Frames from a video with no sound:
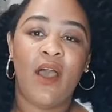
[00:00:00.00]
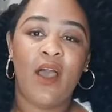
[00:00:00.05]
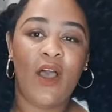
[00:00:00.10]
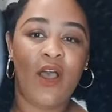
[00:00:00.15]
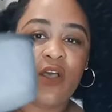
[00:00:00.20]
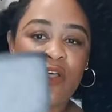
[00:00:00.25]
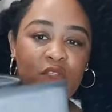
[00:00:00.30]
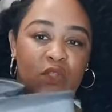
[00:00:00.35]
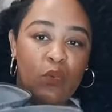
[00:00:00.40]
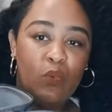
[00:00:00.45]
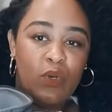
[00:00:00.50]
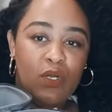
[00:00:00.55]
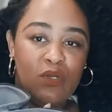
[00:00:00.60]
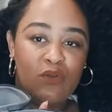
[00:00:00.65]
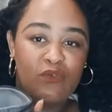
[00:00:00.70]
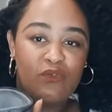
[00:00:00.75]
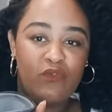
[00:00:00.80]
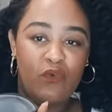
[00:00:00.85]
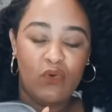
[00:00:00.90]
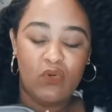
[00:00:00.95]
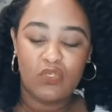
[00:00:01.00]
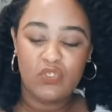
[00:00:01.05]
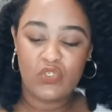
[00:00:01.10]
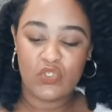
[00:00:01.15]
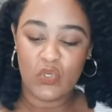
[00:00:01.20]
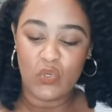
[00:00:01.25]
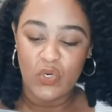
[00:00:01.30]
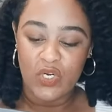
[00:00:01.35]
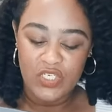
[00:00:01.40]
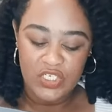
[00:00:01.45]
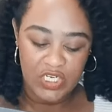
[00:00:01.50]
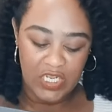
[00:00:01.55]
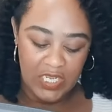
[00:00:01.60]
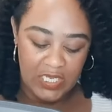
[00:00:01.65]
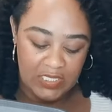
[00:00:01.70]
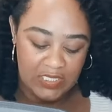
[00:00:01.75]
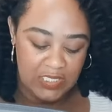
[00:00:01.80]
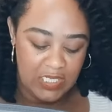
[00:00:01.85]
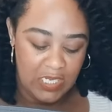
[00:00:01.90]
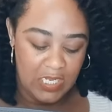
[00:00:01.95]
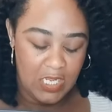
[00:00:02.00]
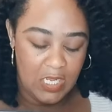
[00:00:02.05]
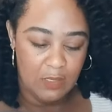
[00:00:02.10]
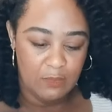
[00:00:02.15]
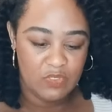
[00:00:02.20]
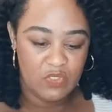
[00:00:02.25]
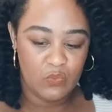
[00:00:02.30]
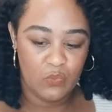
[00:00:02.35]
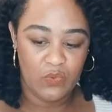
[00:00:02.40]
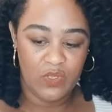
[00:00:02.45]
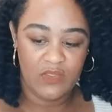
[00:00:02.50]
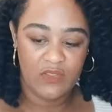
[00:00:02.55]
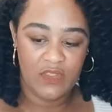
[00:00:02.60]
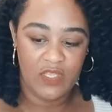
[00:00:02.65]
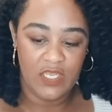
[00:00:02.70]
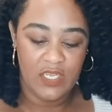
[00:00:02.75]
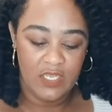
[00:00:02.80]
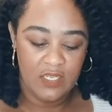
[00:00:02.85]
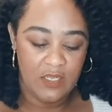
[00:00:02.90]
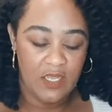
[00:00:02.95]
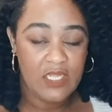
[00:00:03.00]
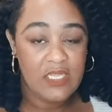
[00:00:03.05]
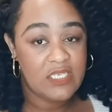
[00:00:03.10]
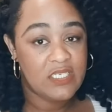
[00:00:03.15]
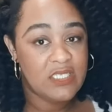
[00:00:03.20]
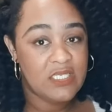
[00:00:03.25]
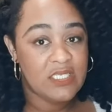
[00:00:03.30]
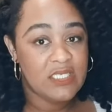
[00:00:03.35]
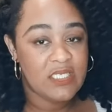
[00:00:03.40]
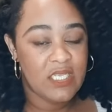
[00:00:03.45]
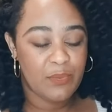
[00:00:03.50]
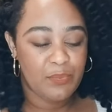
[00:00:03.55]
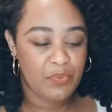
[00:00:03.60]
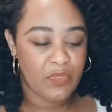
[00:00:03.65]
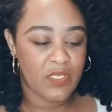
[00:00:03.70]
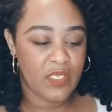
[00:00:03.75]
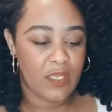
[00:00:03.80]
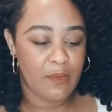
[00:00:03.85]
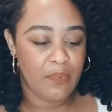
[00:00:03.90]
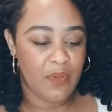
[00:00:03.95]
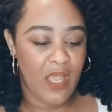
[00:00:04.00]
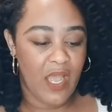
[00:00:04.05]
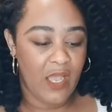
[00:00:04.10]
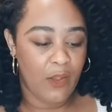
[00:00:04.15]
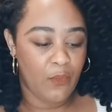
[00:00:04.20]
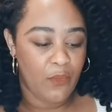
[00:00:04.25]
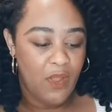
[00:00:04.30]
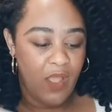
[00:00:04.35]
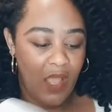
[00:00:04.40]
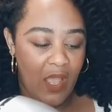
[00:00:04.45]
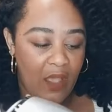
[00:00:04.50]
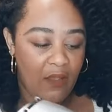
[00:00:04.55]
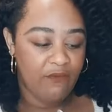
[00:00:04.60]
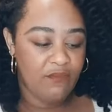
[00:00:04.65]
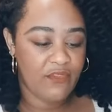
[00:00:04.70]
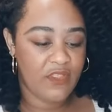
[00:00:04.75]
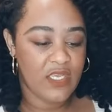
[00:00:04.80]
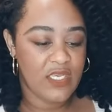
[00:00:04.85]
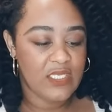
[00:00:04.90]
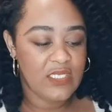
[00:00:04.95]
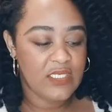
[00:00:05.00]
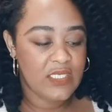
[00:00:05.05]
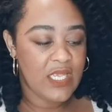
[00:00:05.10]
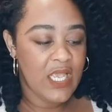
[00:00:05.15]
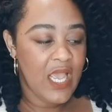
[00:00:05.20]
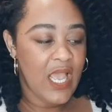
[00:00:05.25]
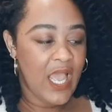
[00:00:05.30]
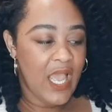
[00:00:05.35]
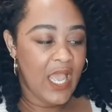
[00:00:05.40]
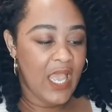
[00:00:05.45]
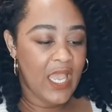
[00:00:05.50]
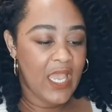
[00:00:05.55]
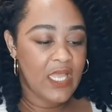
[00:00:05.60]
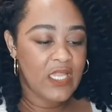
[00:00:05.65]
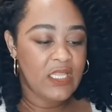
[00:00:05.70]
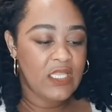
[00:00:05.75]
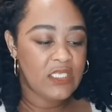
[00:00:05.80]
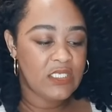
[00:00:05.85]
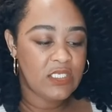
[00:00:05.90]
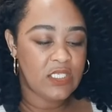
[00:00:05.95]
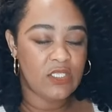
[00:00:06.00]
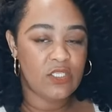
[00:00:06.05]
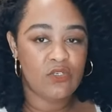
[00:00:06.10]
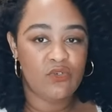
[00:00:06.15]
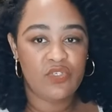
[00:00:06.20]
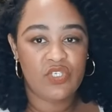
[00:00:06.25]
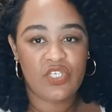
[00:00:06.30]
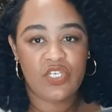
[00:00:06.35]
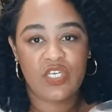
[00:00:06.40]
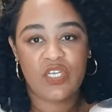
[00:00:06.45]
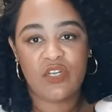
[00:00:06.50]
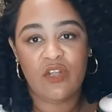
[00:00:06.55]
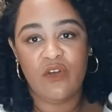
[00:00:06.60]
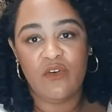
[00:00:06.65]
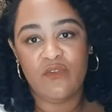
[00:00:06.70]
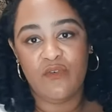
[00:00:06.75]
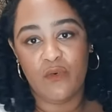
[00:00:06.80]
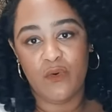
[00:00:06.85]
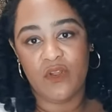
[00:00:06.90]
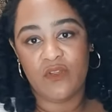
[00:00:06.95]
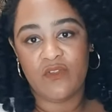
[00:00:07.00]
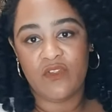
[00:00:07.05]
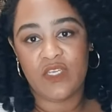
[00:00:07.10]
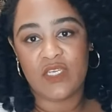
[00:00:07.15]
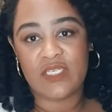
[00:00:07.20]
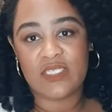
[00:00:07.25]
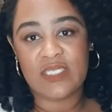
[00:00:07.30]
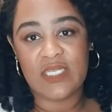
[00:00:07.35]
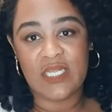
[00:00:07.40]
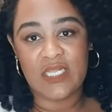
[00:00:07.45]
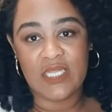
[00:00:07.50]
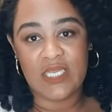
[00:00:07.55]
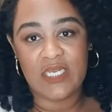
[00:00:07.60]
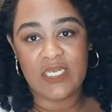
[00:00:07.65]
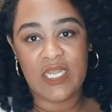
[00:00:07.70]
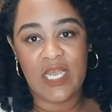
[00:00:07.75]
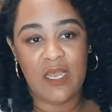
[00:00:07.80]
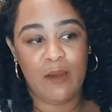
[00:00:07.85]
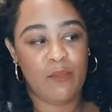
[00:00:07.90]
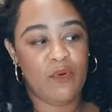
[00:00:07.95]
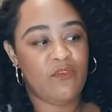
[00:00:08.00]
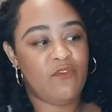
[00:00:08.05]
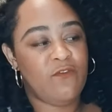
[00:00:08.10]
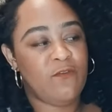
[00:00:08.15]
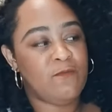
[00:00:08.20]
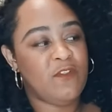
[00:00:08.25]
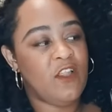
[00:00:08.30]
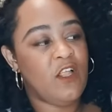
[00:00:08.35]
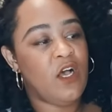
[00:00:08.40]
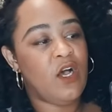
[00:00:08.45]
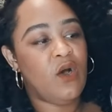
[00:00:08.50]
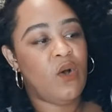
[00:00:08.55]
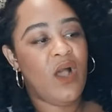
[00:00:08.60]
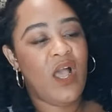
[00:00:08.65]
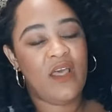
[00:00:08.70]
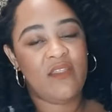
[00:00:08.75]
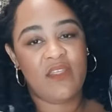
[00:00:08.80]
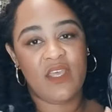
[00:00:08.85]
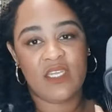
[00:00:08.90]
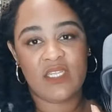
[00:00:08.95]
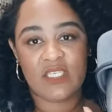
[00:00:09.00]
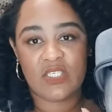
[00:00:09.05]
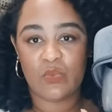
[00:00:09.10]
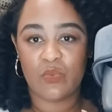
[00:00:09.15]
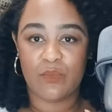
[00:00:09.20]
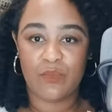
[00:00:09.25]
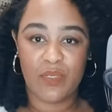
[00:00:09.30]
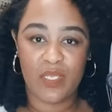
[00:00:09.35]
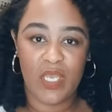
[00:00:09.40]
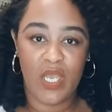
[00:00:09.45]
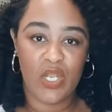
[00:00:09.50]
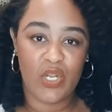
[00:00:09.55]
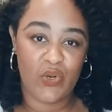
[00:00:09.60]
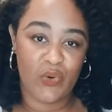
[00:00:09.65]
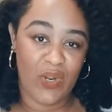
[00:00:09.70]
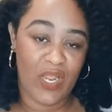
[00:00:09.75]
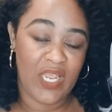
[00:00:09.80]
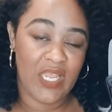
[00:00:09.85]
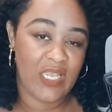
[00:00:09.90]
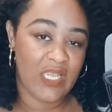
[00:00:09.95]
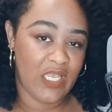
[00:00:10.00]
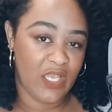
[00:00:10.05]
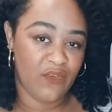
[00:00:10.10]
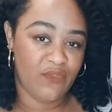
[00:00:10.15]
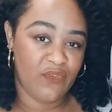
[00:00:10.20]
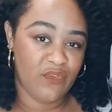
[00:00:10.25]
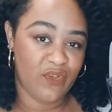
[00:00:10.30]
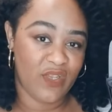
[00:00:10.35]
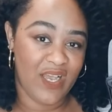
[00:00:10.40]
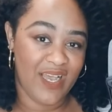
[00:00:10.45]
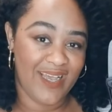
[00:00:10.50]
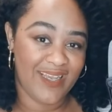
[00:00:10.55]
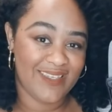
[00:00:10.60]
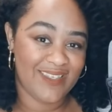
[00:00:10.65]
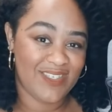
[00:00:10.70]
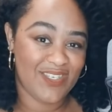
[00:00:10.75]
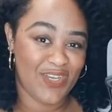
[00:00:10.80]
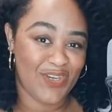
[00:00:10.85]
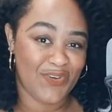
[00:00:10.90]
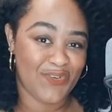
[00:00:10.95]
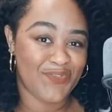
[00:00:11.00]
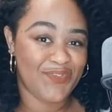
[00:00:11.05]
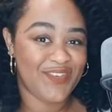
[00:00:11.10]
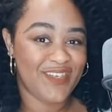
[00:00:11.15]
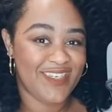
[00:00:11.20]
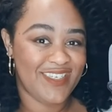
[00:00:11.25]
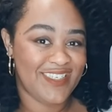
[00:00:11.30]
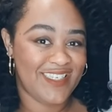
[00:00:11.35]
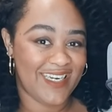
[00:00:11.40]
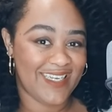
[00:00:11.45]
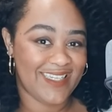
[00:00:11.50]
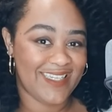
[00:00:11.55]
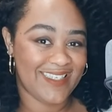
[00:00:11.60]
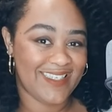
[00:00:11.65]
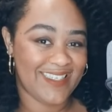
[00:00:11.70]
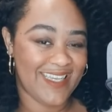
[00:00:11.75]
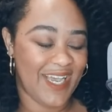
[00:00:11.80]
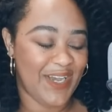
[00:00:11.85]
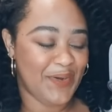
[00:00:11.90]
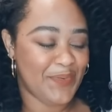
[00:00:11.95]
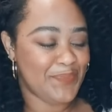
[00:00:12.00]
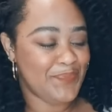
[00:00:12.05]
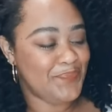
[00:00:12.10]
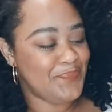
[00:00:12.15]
the wonderful storage case that comes with it. This is separately, but I will have this and the solution for this linked down below. I think this would be a great gift, you guys. So check this out.